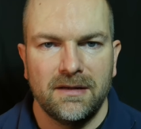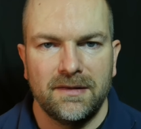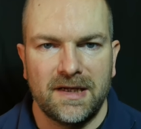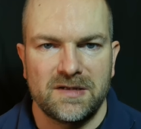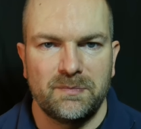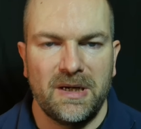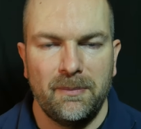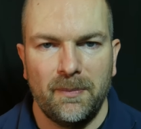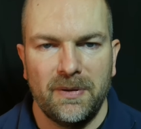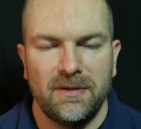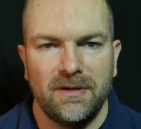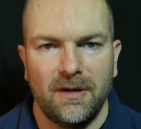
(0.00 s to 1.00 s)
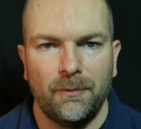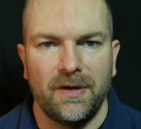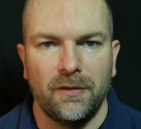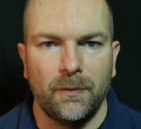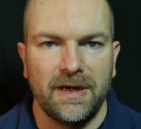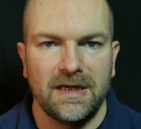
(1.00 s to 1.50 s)
that's bump, and when
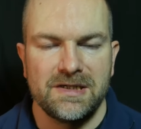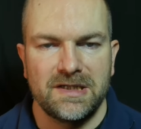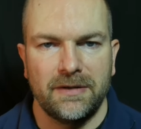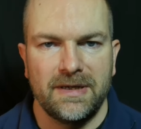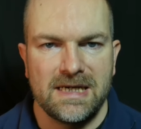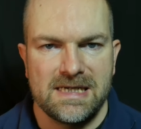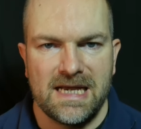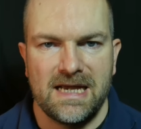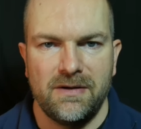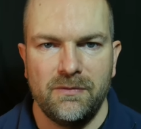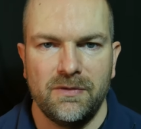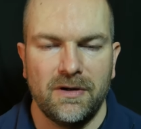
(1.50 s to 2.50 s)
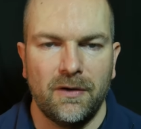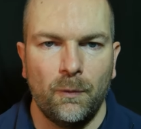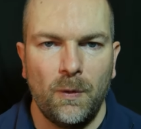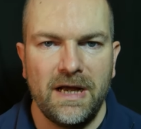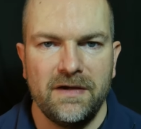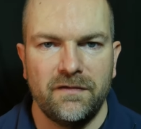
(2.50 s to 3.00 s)
the wheel is going down
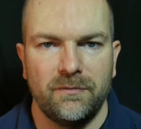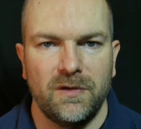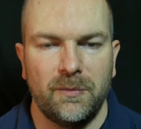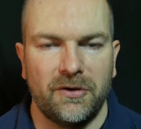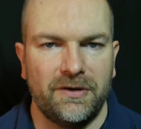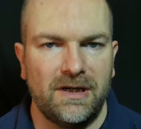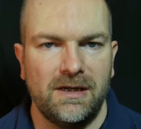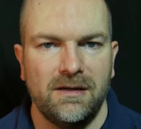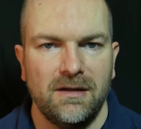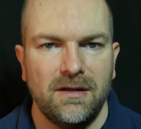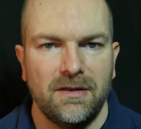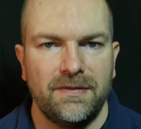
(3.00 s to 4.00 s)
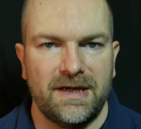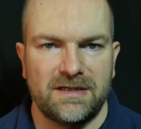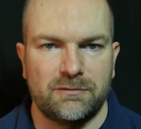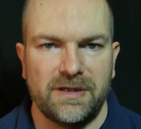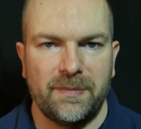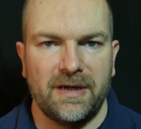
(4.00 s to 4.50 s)
away from the body,
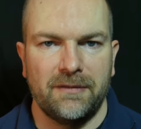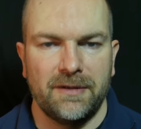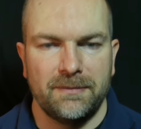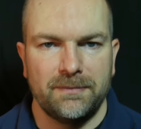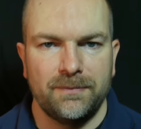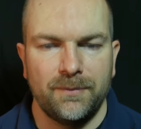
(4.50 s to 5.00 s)
that's rebound.